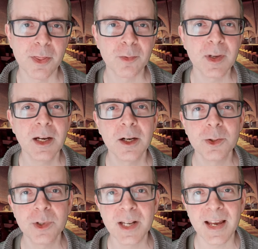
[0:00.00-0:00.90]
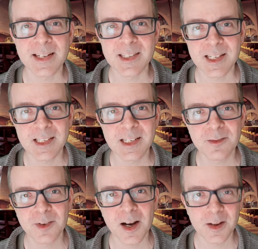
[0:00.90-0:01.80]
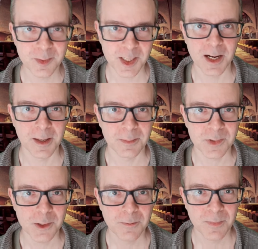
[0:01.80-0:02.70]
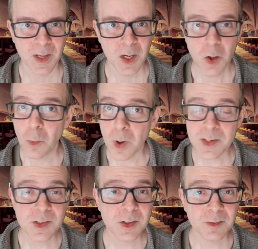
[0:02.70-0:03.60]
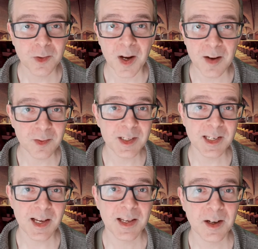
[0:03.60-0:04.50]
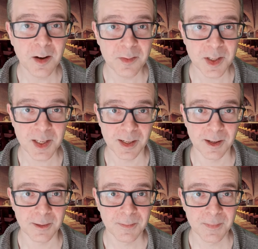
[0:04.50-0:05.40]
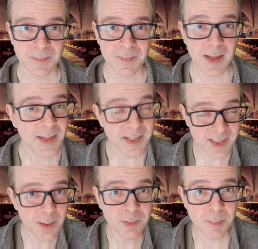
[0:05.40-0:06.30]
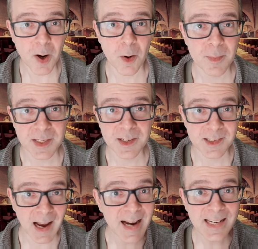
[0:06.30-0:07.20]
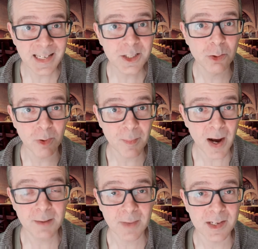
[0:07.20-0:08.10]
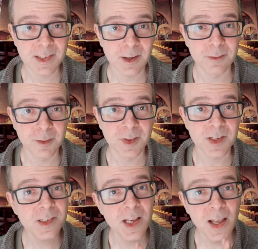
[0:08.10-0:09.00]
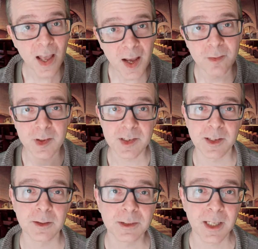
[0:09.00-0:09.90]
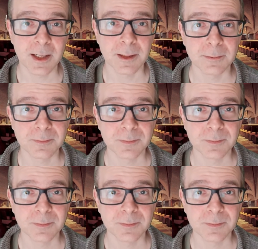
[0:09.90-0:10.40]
365 times, once for every day of the year. And that's apropos because I need to remind myself of this every single day.